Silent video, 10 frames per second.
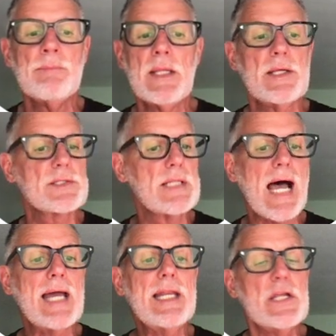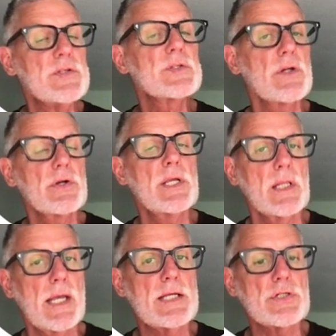is not in
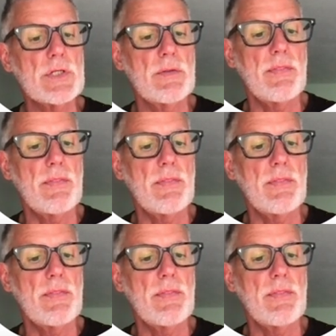circulation,